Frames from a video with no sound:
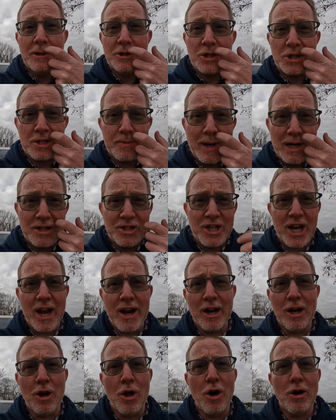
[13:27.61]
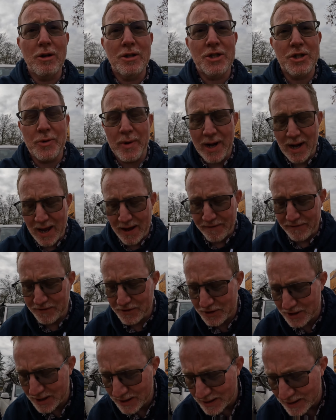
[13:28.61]
Just about 10 o'clock. So we
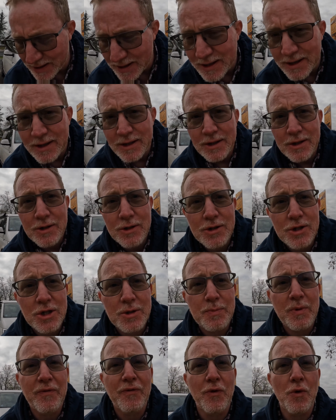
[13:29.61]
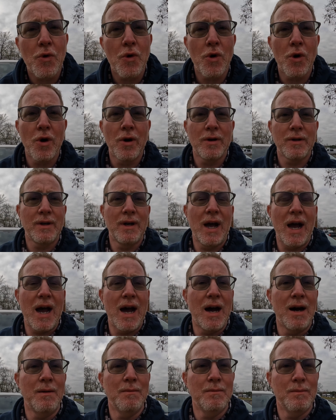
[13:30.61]
left just before
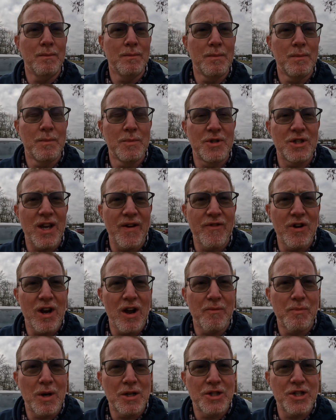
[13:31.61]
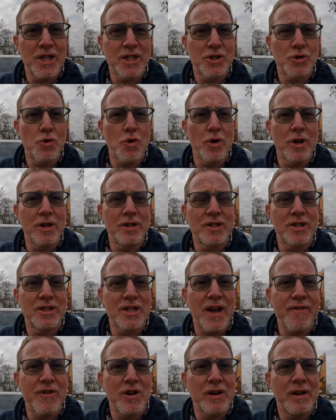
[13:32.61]
um, seven, half past six, quarter to
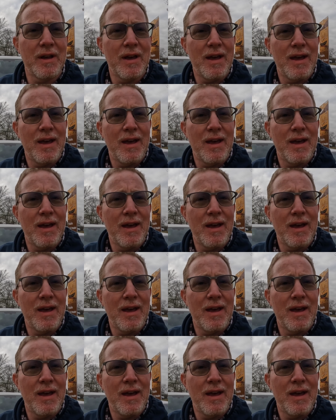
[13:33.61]
seven.